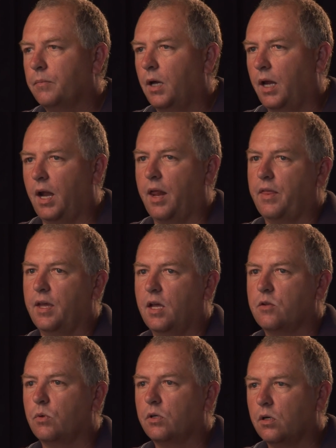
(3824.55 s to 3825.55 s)
And I think
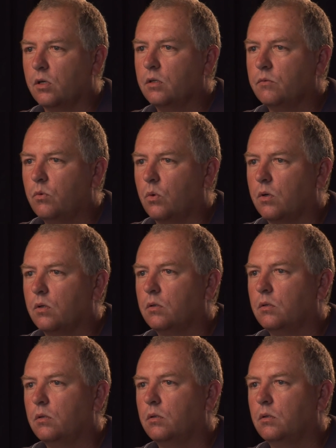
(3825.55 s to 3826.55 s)
that's what they're looking for.
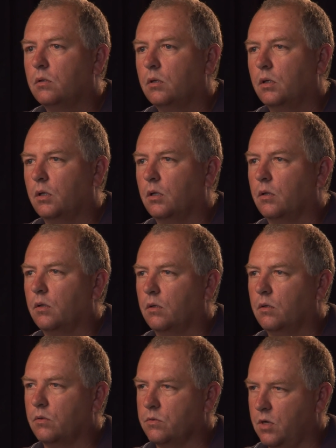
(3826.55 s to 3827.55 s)
You know,
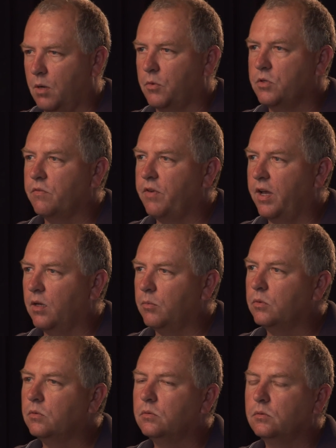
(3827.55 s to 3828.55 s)
there's numbers
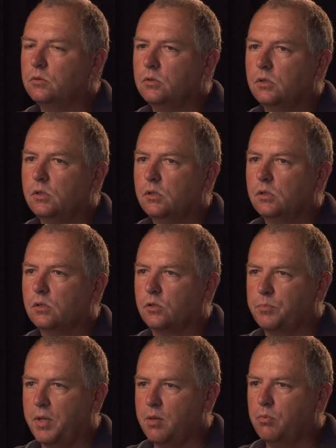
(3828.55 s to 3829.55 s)
available, there's
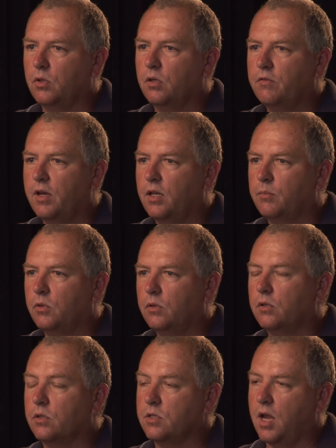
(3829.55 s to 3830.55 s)
people available,
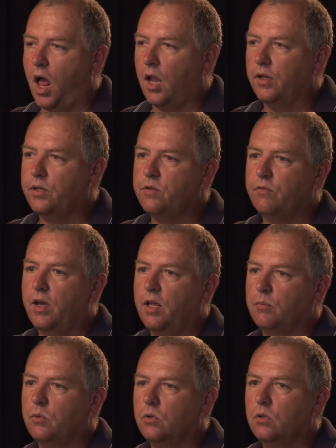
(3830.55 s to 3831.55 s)
there's knowledge
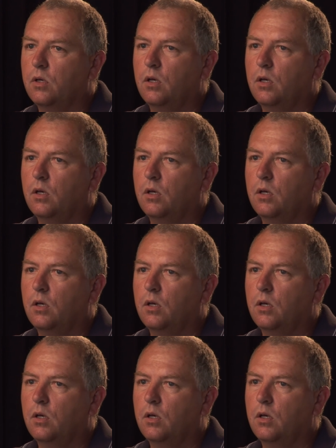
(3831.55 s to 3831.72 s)
available.